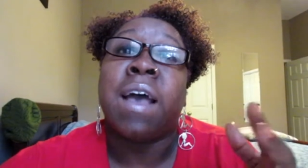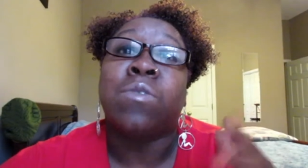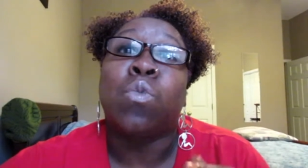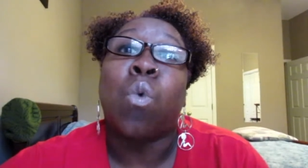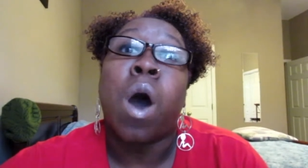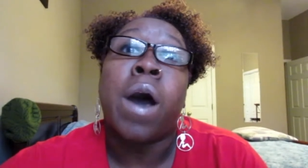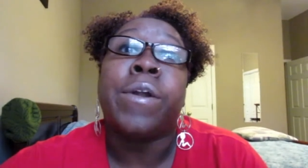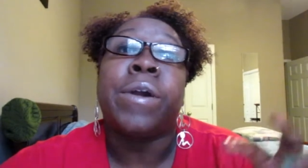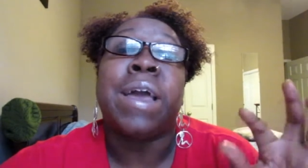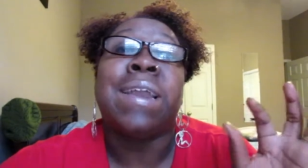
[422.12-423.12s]
has
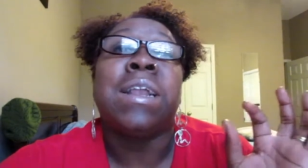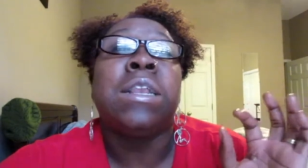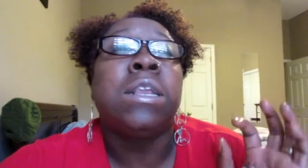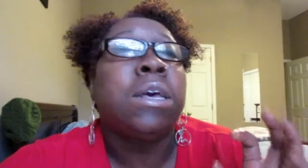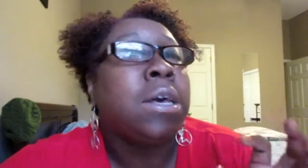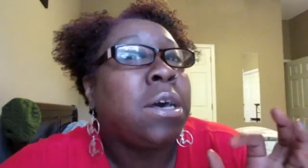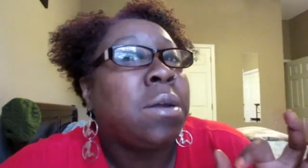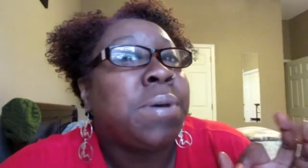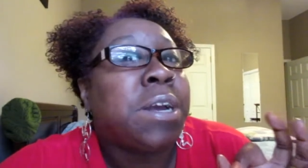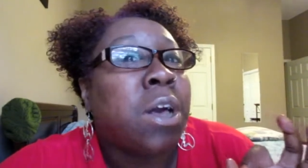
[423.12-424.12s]
water and a
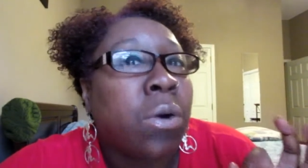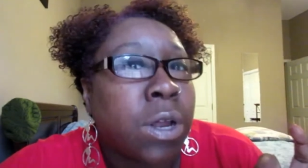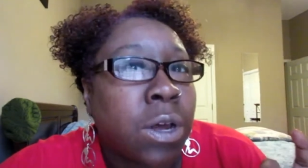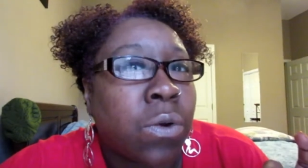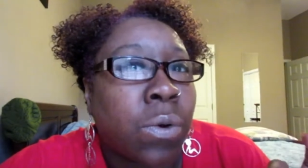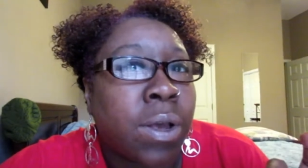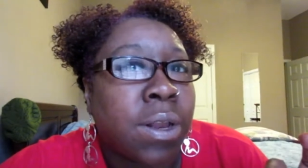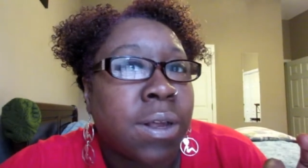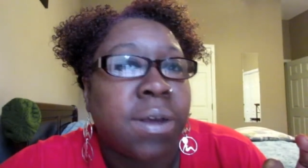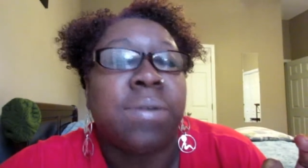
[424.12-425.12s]
little bit of coconut
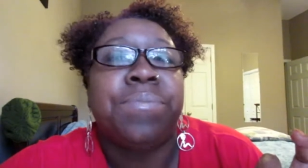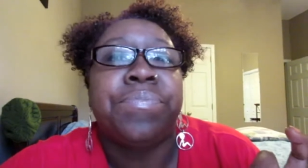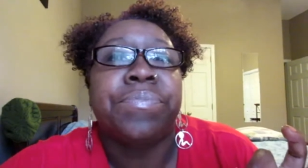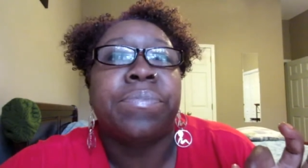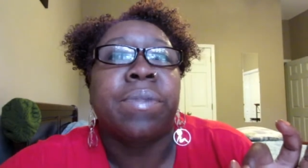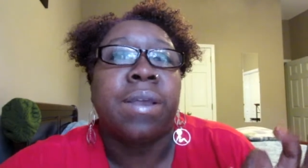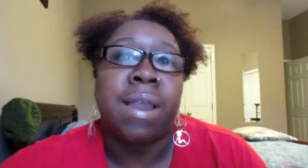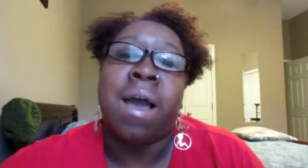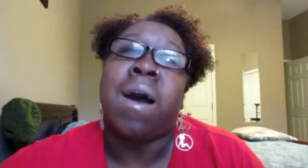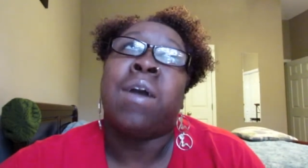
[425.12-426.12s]
oil in it.
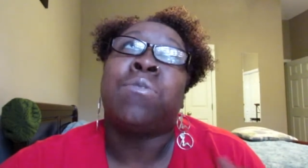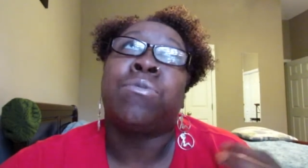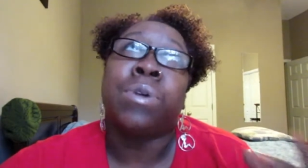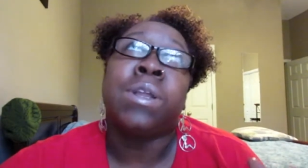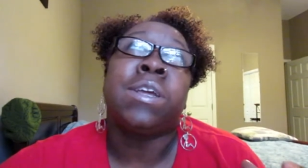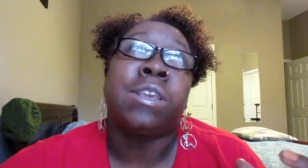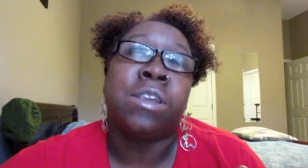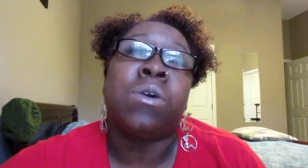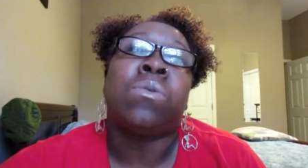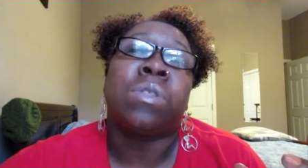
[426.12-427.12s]
Now, I really
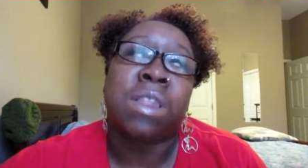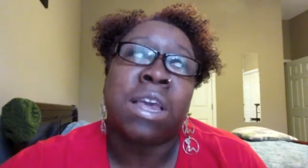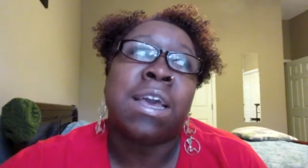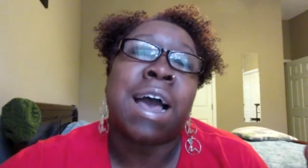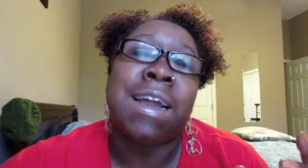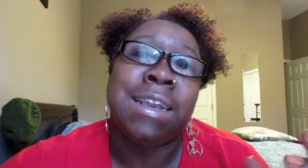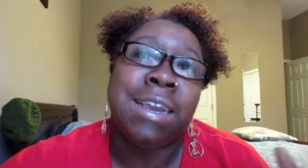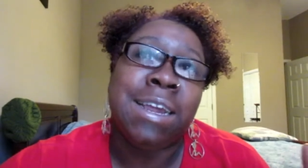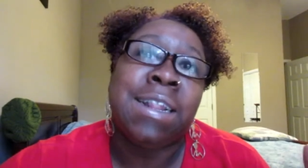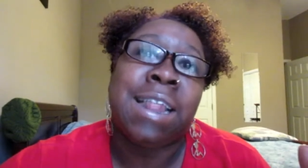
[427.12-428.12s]
don't think I
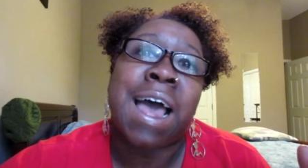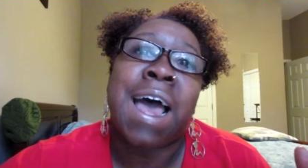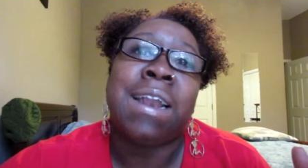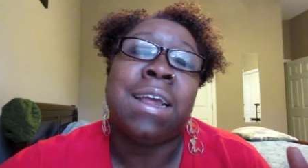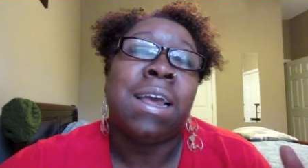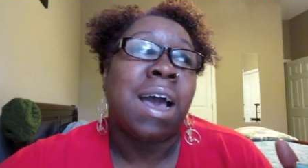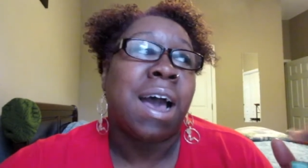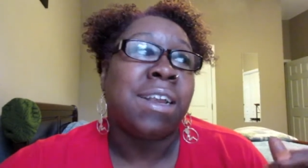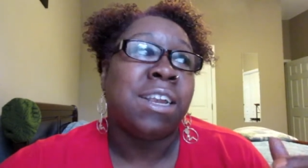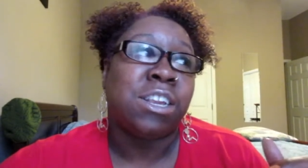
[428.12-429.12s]
need that.
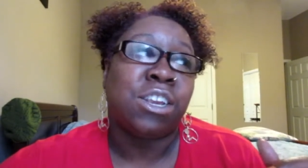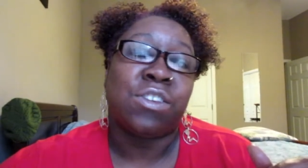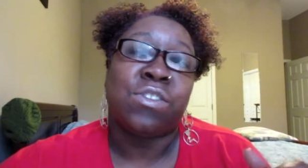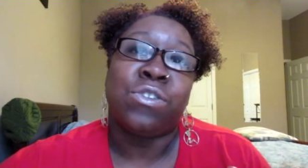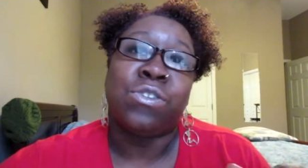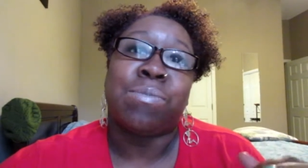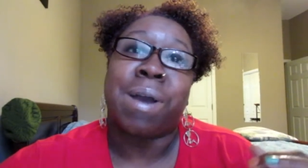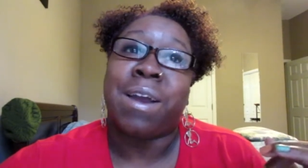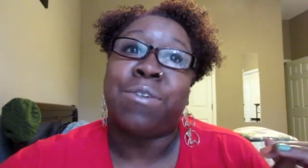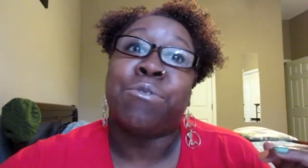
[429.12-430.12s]
I need to just use
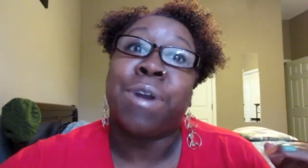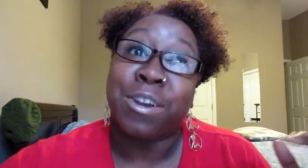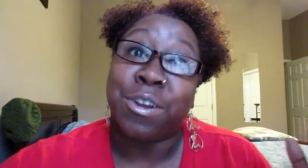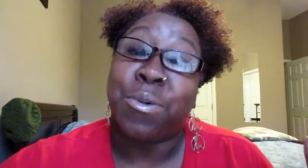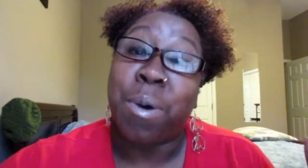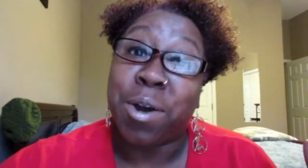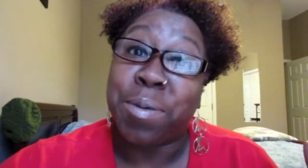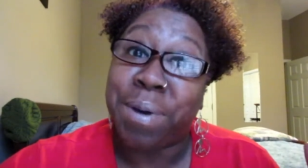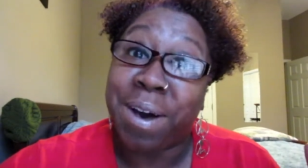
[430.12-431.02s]
my regular water